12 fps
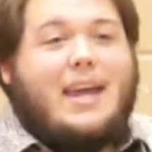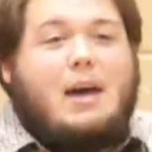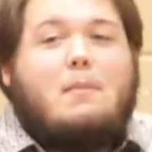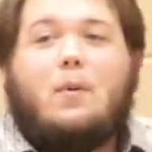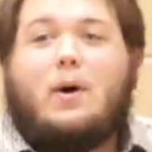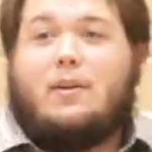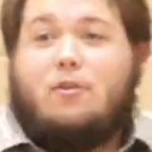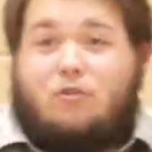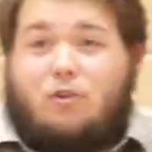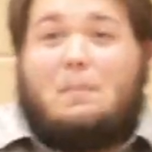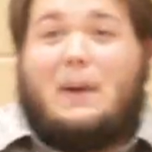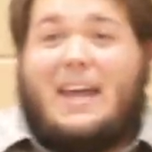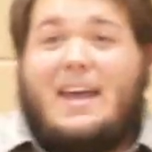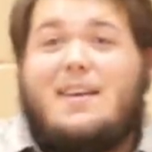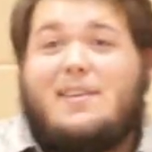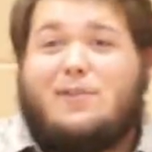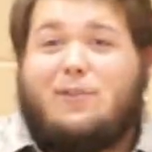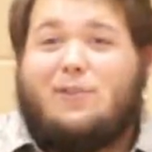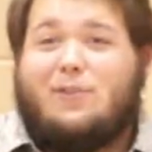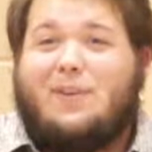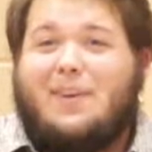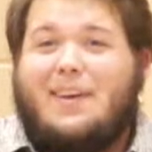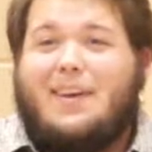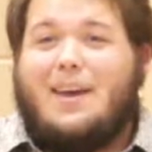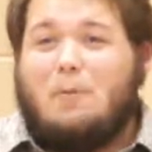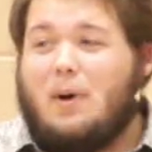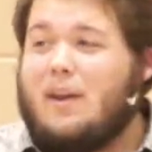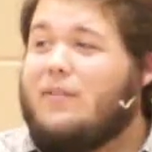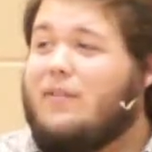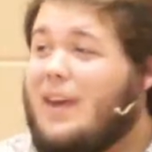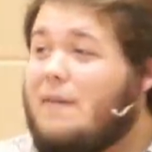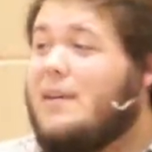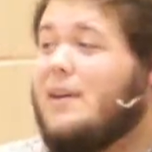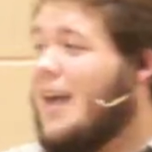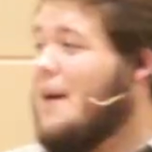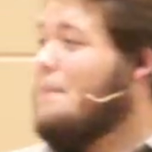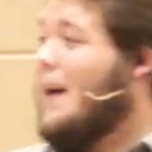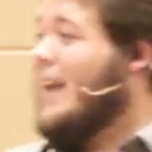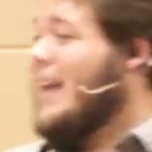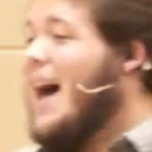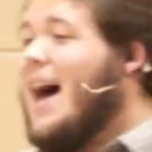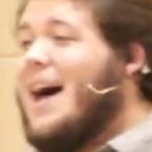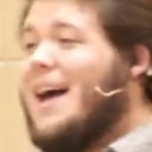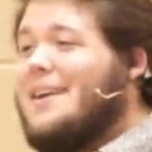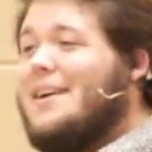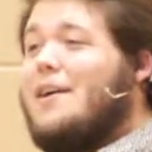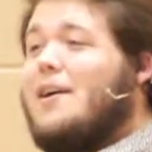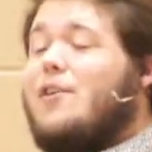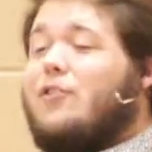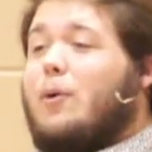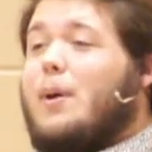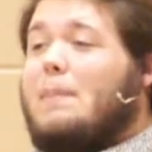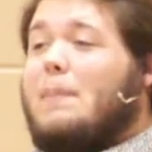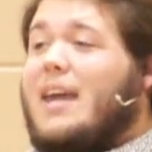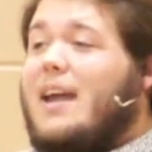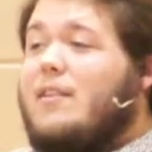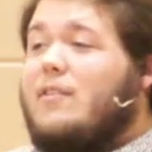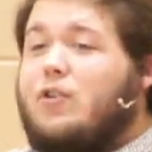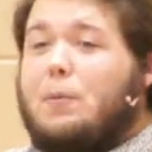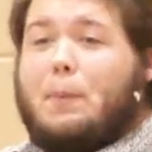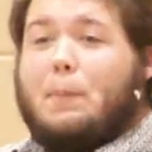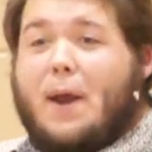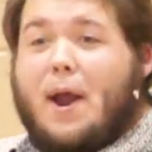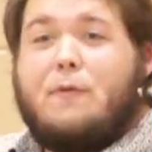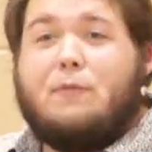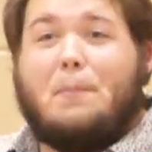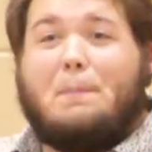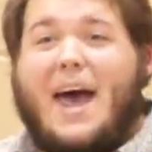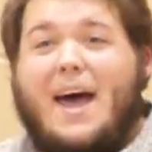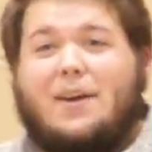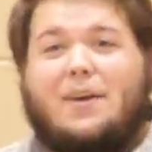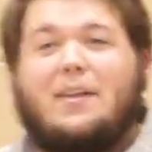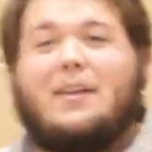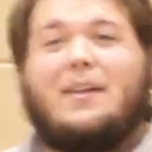him what should be his, what is given to him by God. So he begins to prepare for battle.